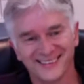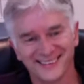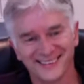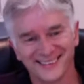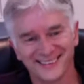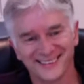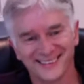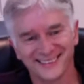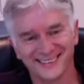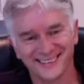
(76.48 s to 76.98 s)

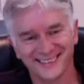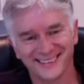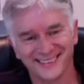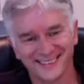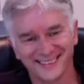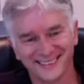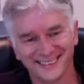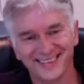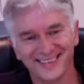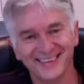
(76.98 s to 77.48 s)

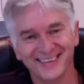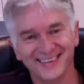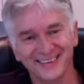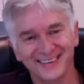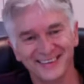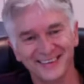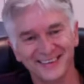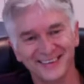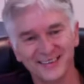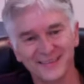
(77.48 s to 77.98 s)

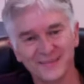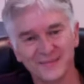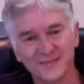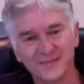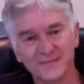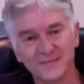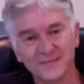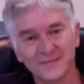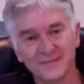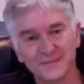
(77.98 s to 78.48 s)

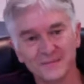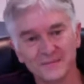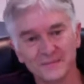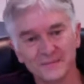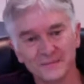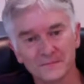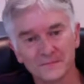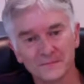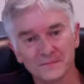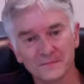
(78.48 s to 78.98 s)

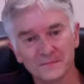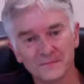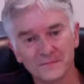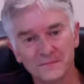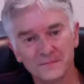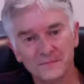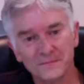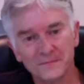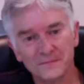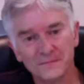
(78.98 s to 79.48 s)

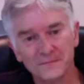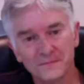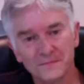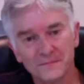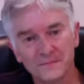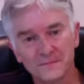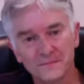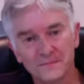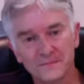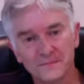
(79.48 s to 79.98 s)

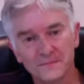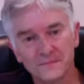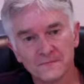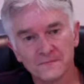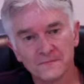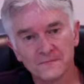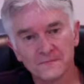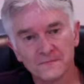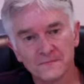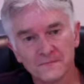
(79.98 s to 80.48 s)

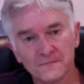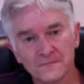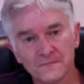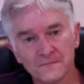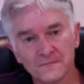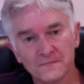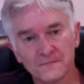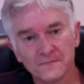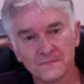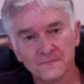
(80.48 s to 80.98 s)

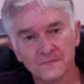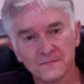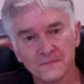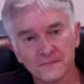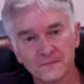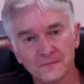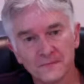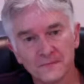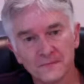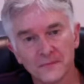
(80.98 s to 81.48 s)

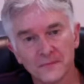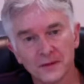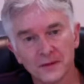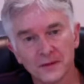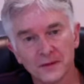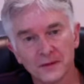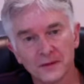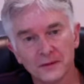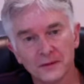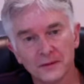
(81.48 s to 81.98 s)

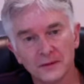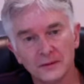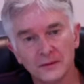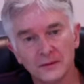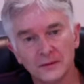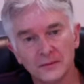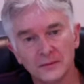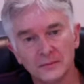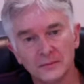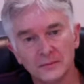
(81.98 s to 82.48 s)

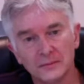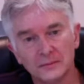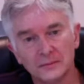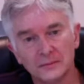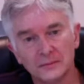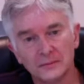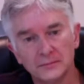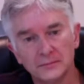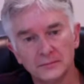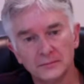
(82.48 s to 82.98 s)

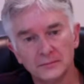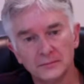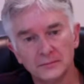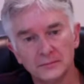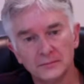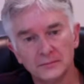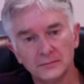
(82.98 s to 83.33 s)
No words are spoken by the person on screen.